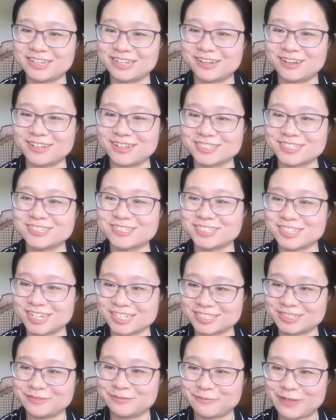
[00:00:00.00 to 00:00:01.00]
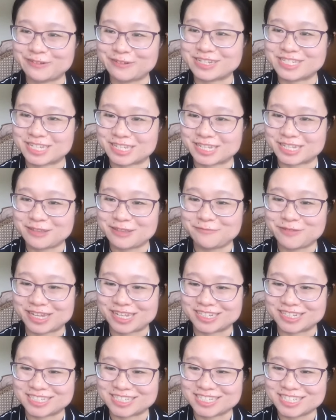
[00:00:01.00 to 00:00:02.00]
although not very
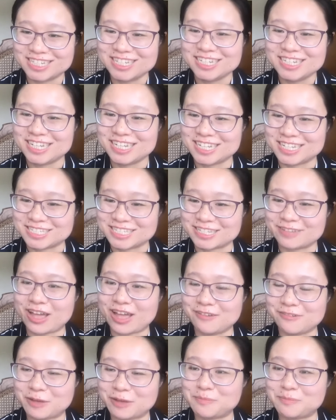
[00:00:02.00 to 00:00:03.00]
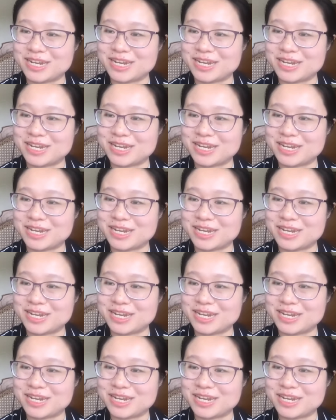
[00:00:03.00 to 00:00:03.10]
significant, survival